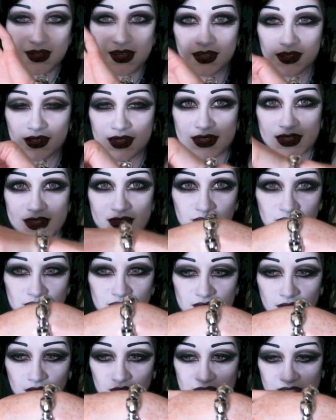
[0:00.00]
like a list
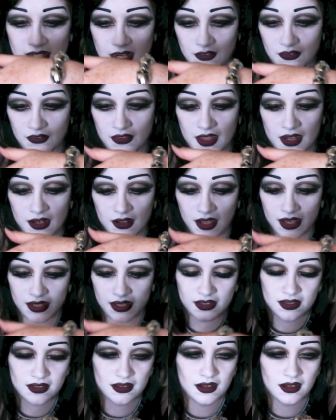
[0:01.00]
of, of stuff that
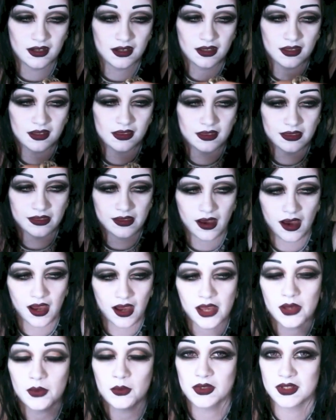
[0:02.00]
like
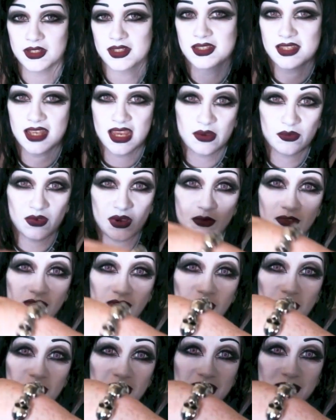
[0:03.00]
I want to save up
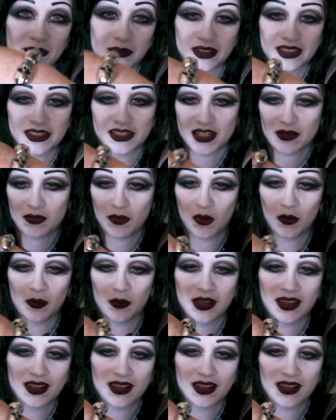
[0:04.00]
for, but she bought me